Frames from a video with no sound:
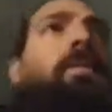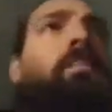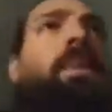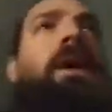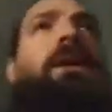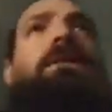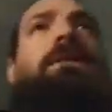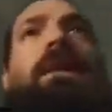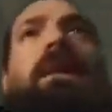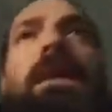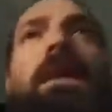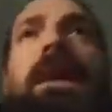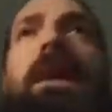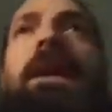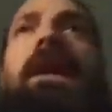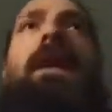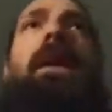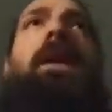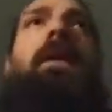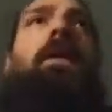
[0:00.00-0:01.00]
basically,
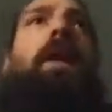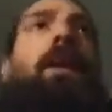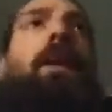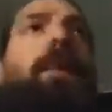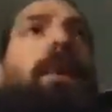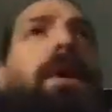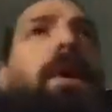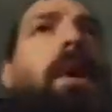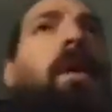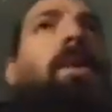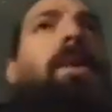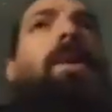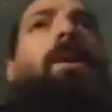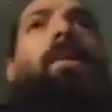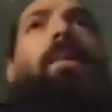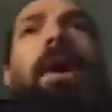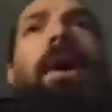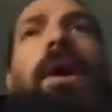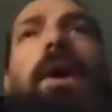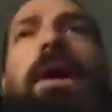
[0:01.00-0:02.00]
you know, I would go into
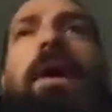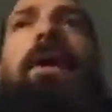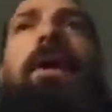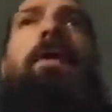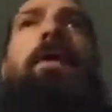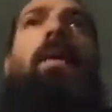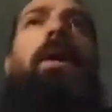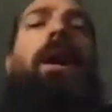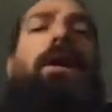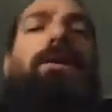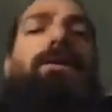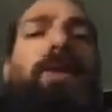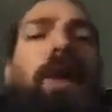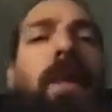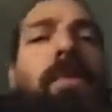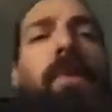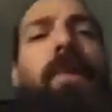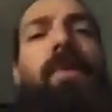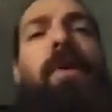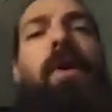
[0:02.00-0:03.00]
work, or I'd
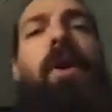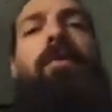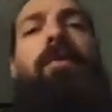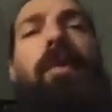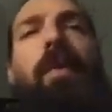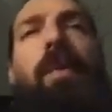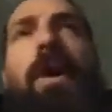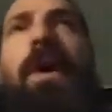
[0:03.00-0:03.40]
drop her off at